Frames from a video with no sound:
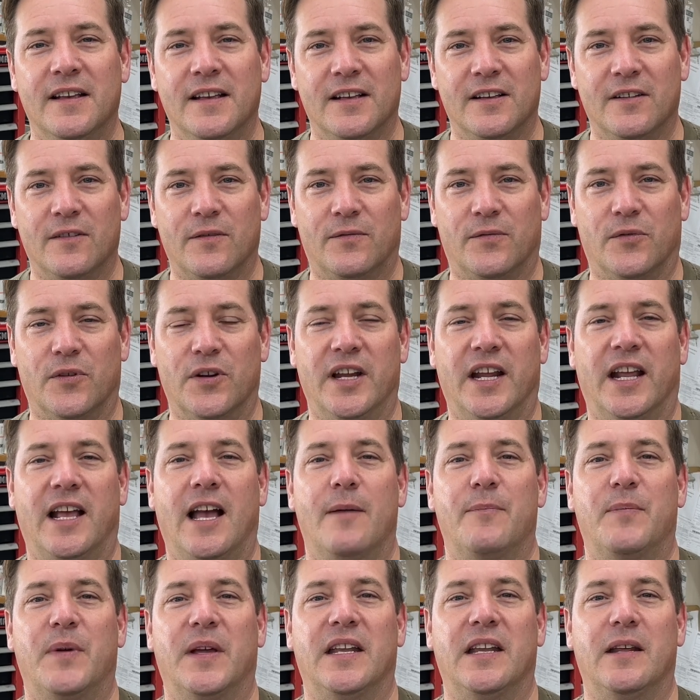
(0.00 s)
freeing
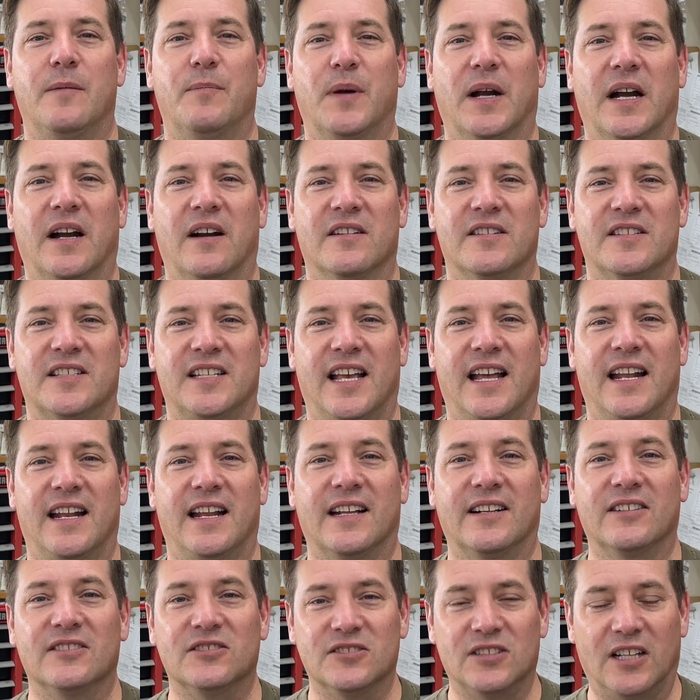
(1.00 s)
up any
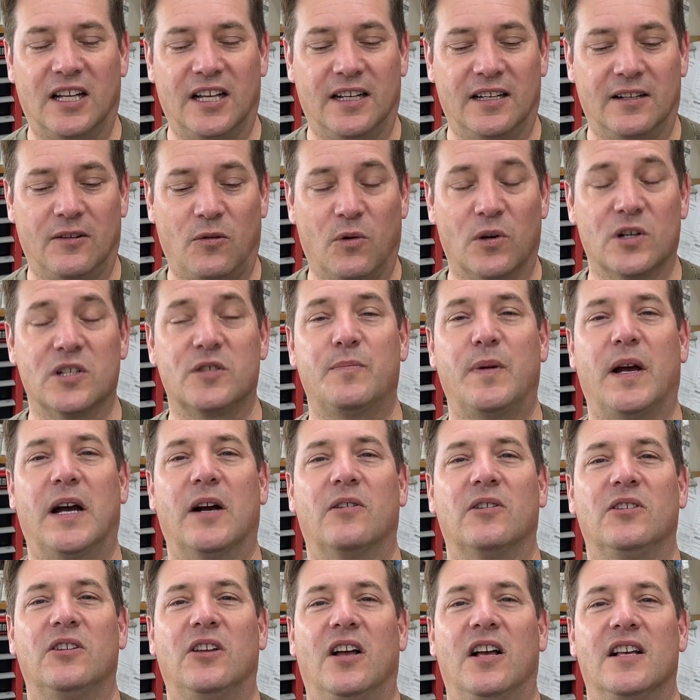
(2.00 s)
parasitic
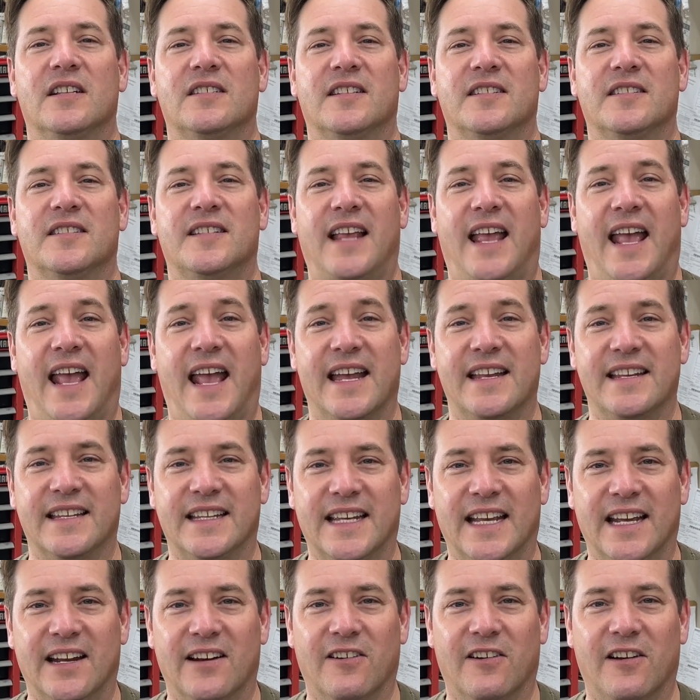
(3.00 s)
horsepower losses, and
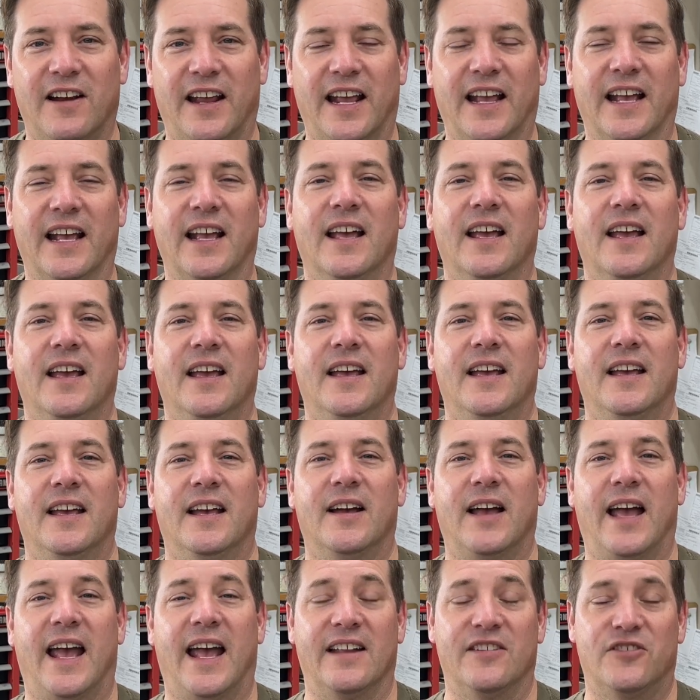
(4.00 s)
gearing
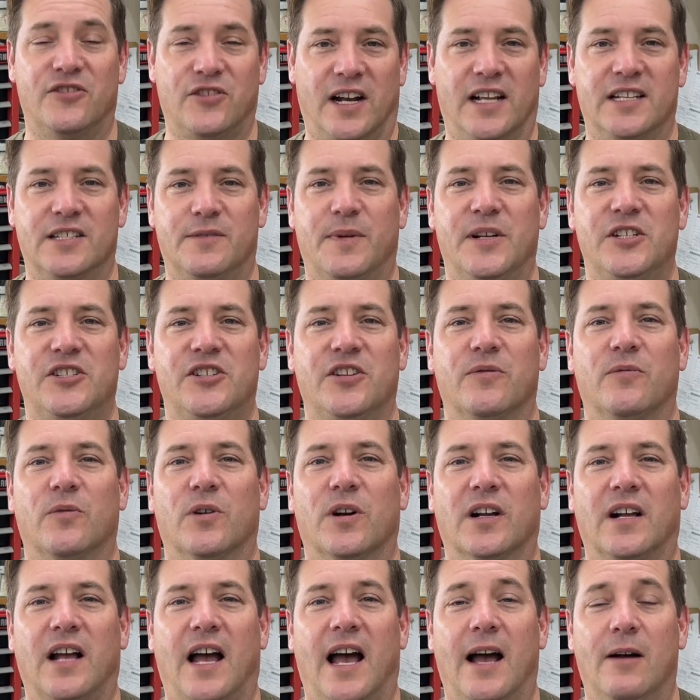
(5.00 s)
and transmission
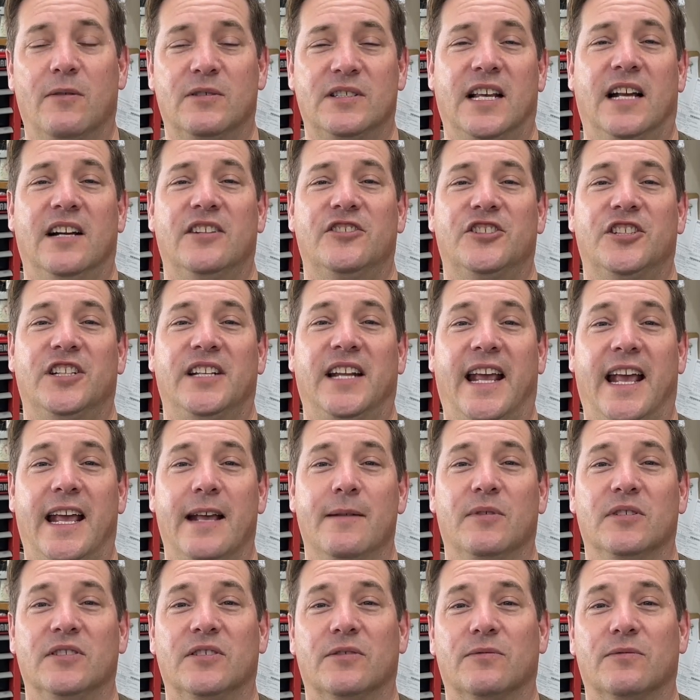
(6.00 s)
work, I was actually able to